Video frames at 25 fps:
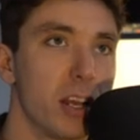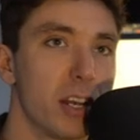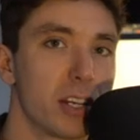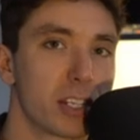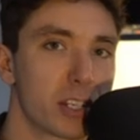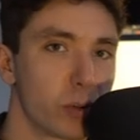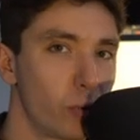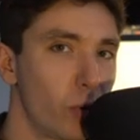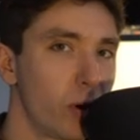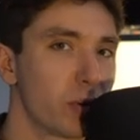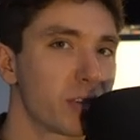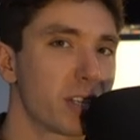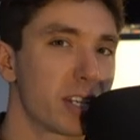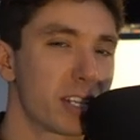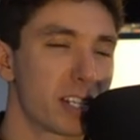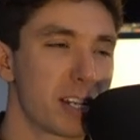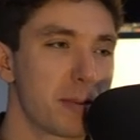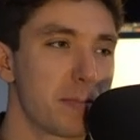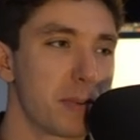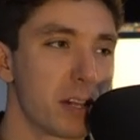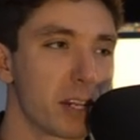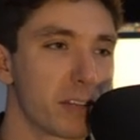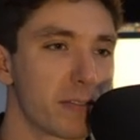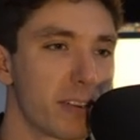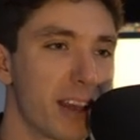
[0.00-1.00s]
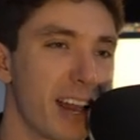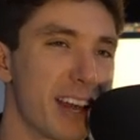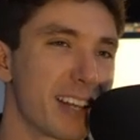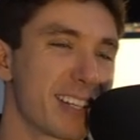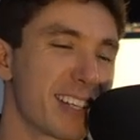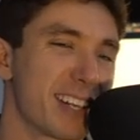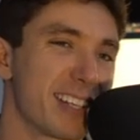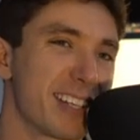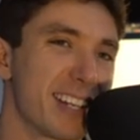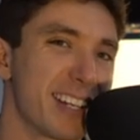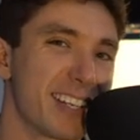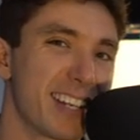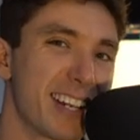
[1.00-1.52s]
So whilst the stimulus for
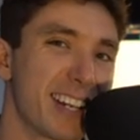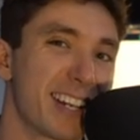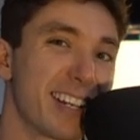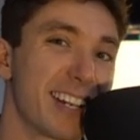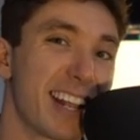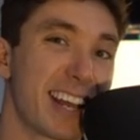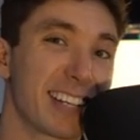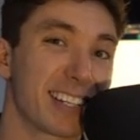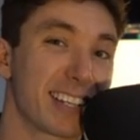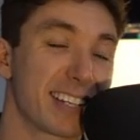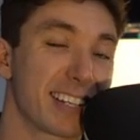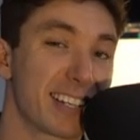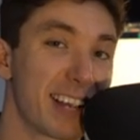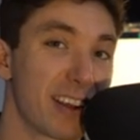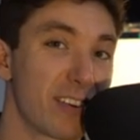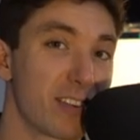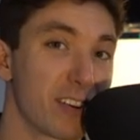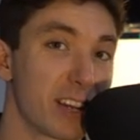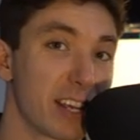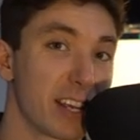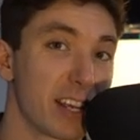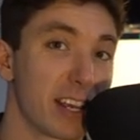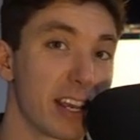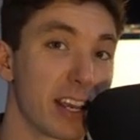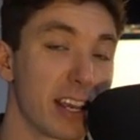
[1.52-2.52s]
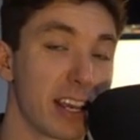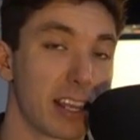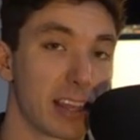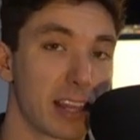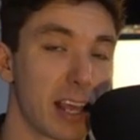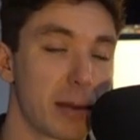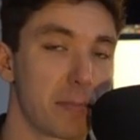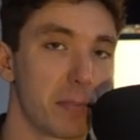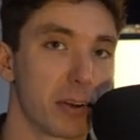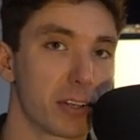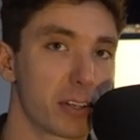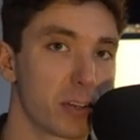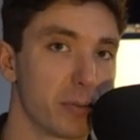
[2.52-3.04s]
handstands isn't necessarily in
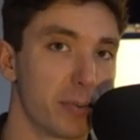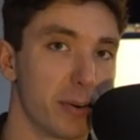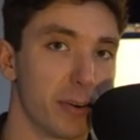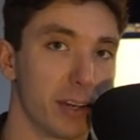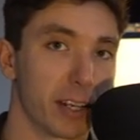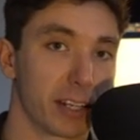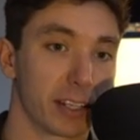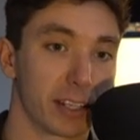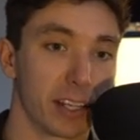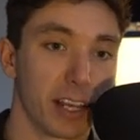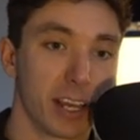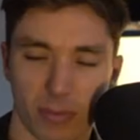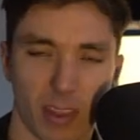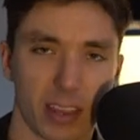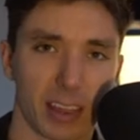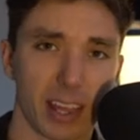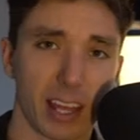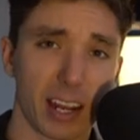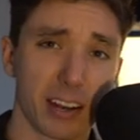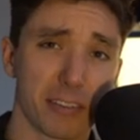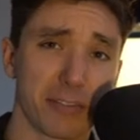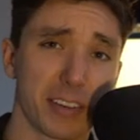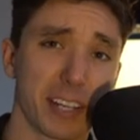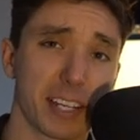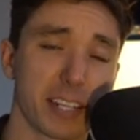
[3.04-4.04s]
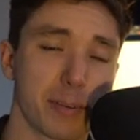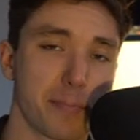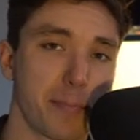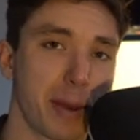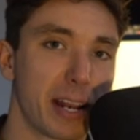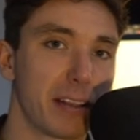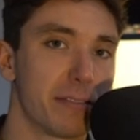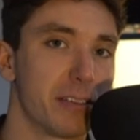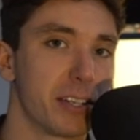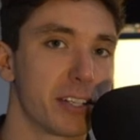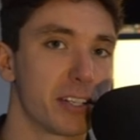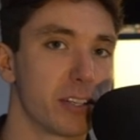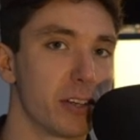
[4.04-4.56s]
that muscle building, there definitely is a
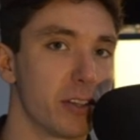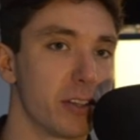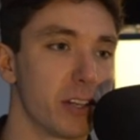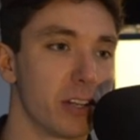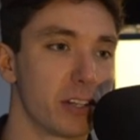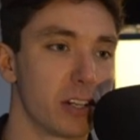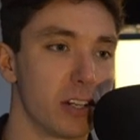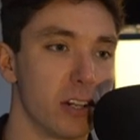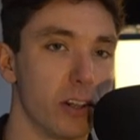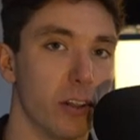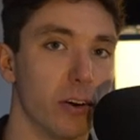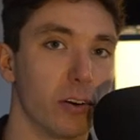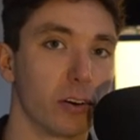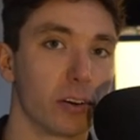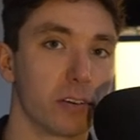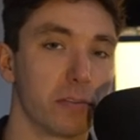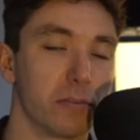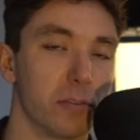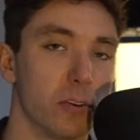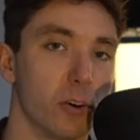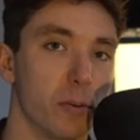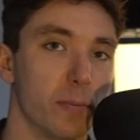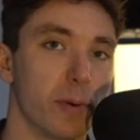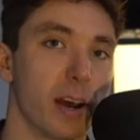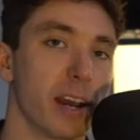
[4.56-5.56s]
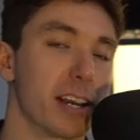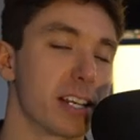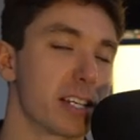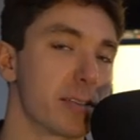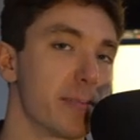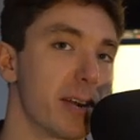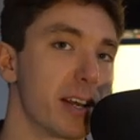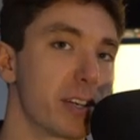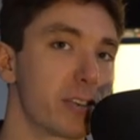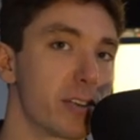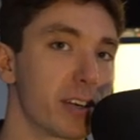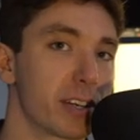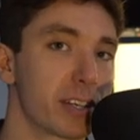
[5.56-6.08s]
benefit to doing those longer form
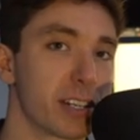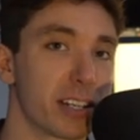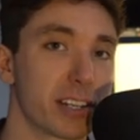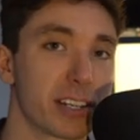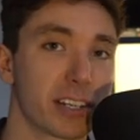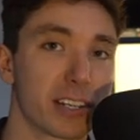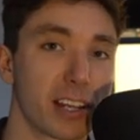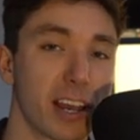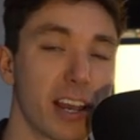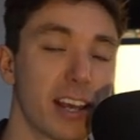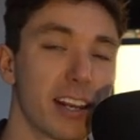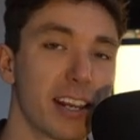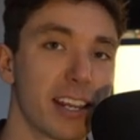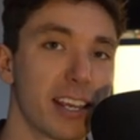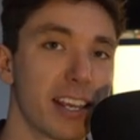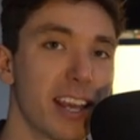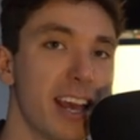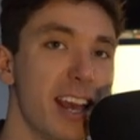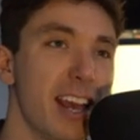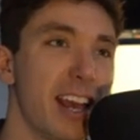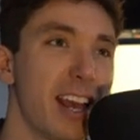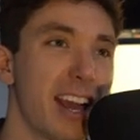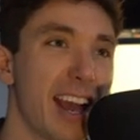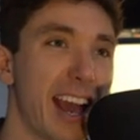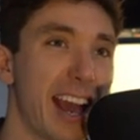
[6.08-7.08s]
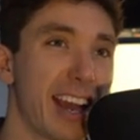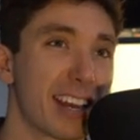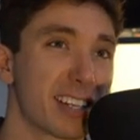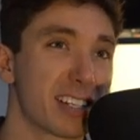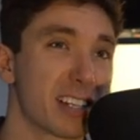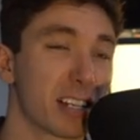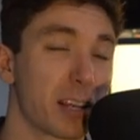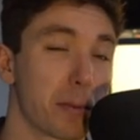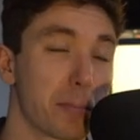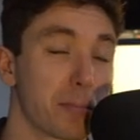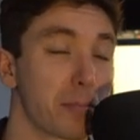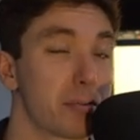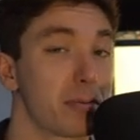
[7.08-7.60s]
isometrics, and certainly as
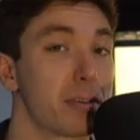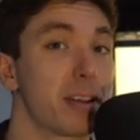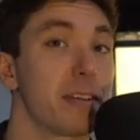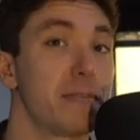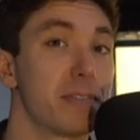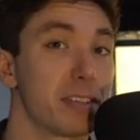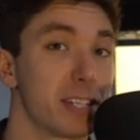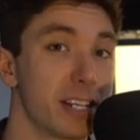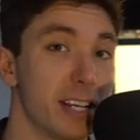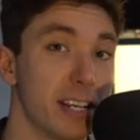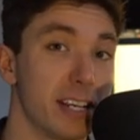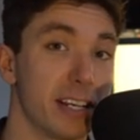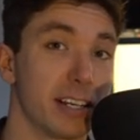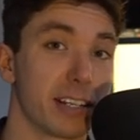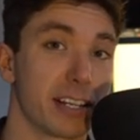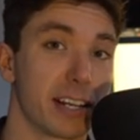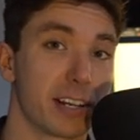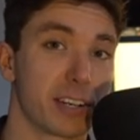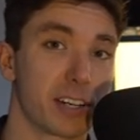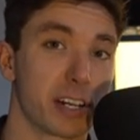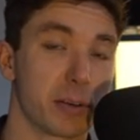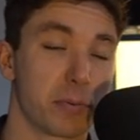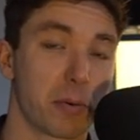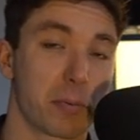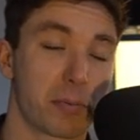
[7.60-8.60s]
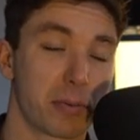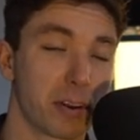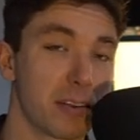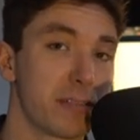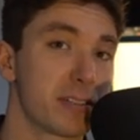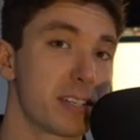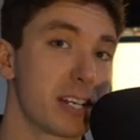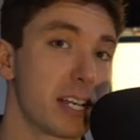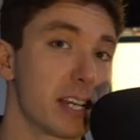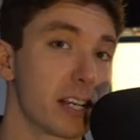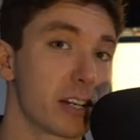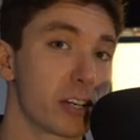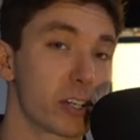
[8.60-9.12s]
like a pre-fatigue, essentially, we're
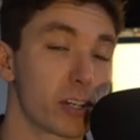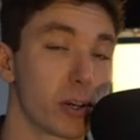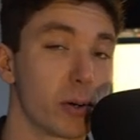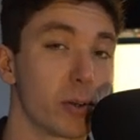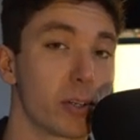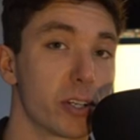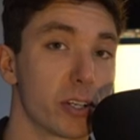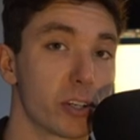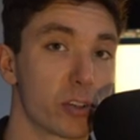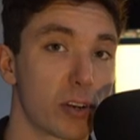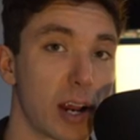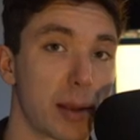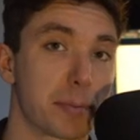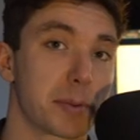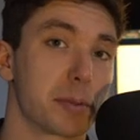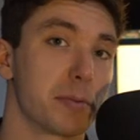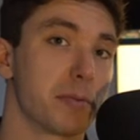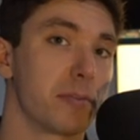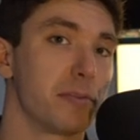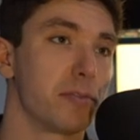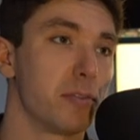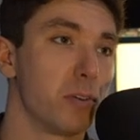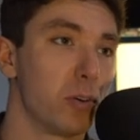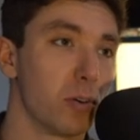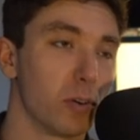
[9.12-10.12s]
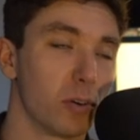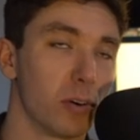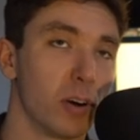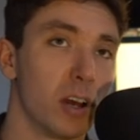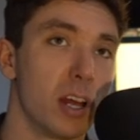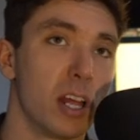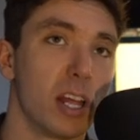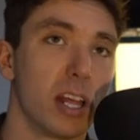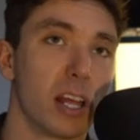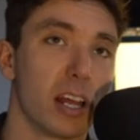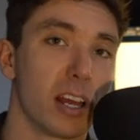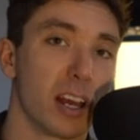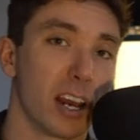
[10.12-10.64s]
pre-fatiguing shoulders and traps before
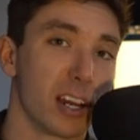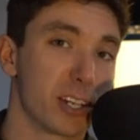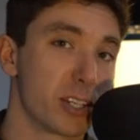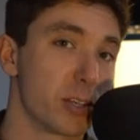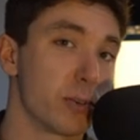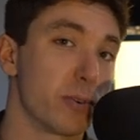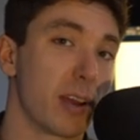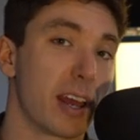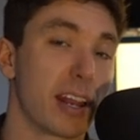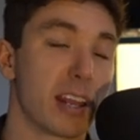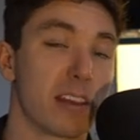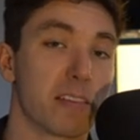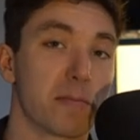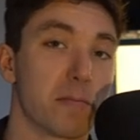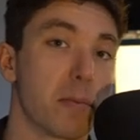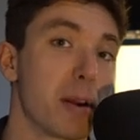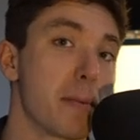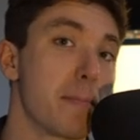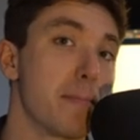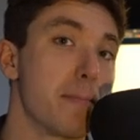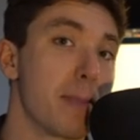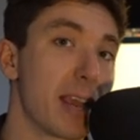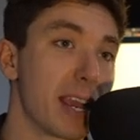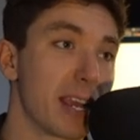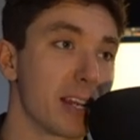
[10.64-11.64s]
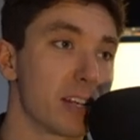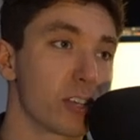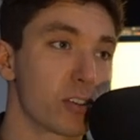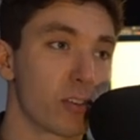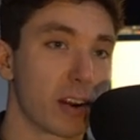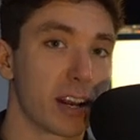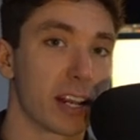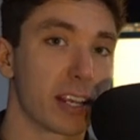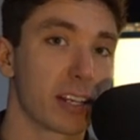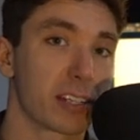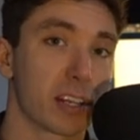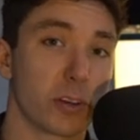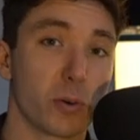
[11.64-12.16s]
I do any of my main
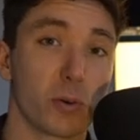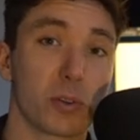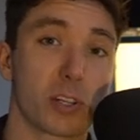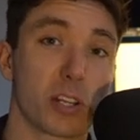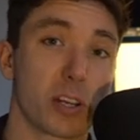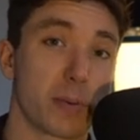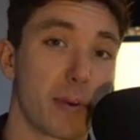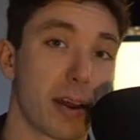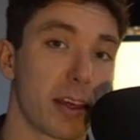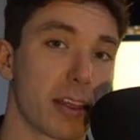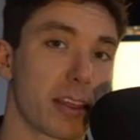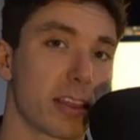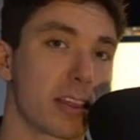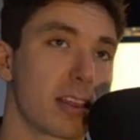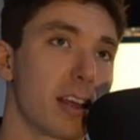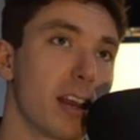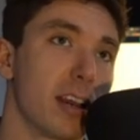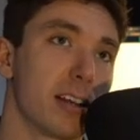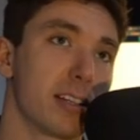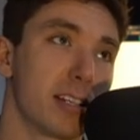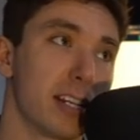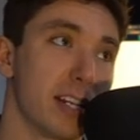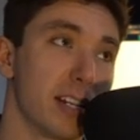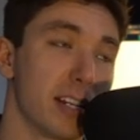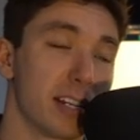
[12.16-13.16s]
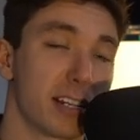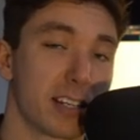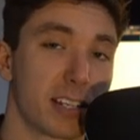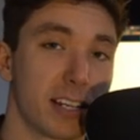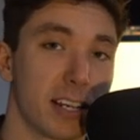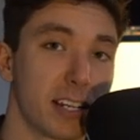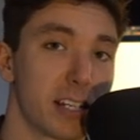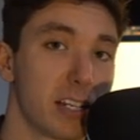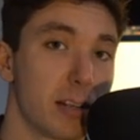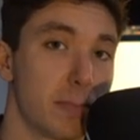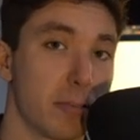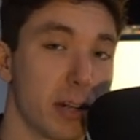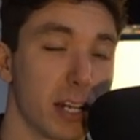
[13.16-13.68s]
training. So I always do about 30 to
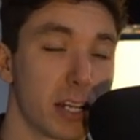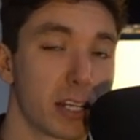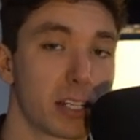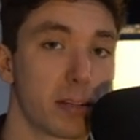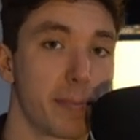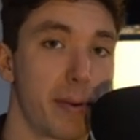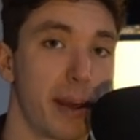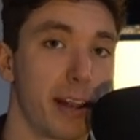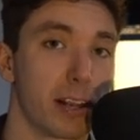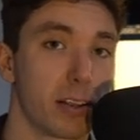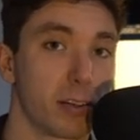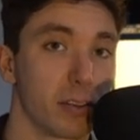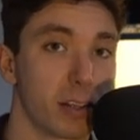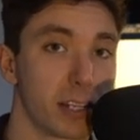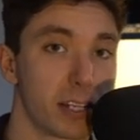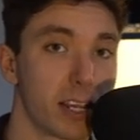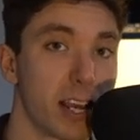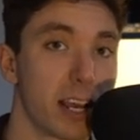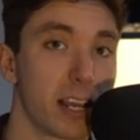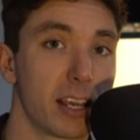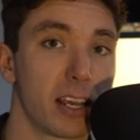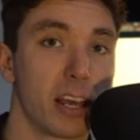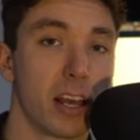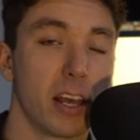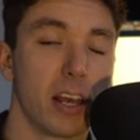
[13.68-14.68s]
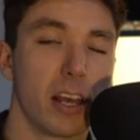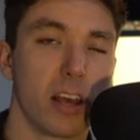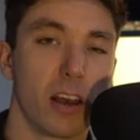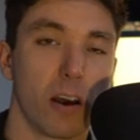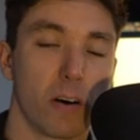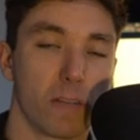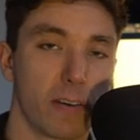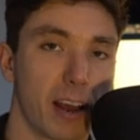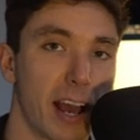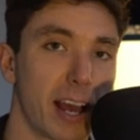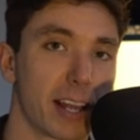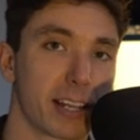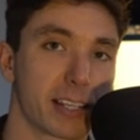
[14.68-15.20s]
60 minutes, depending on the day,
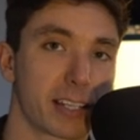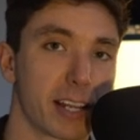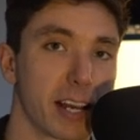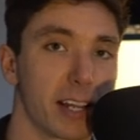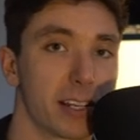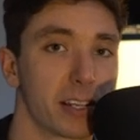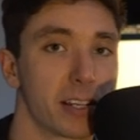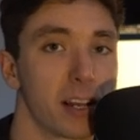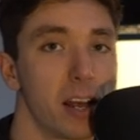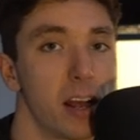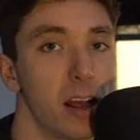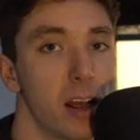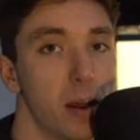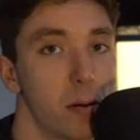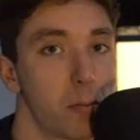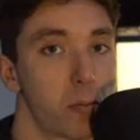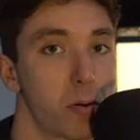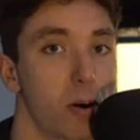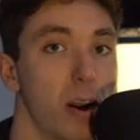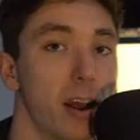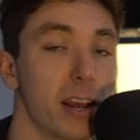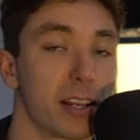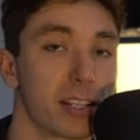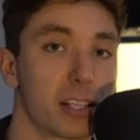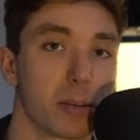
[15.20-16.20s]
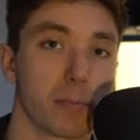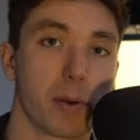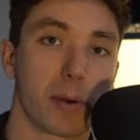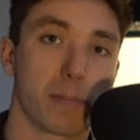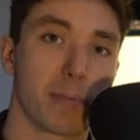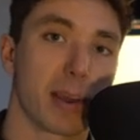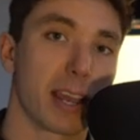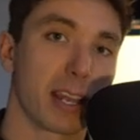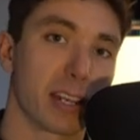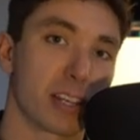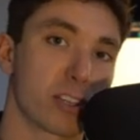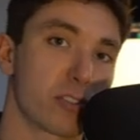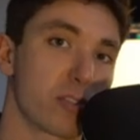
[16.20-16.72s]
of handstands prior to my
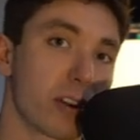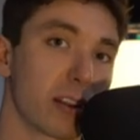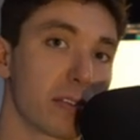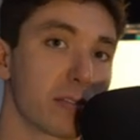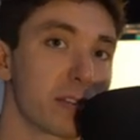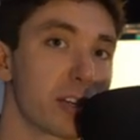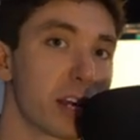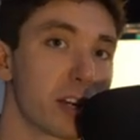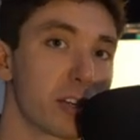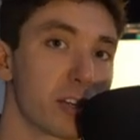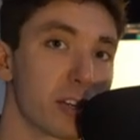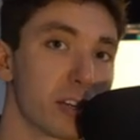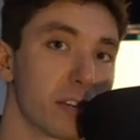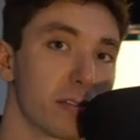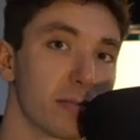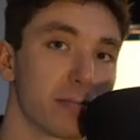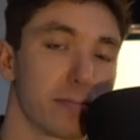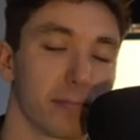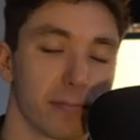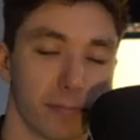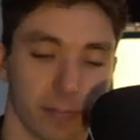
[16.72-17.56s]
main strength session.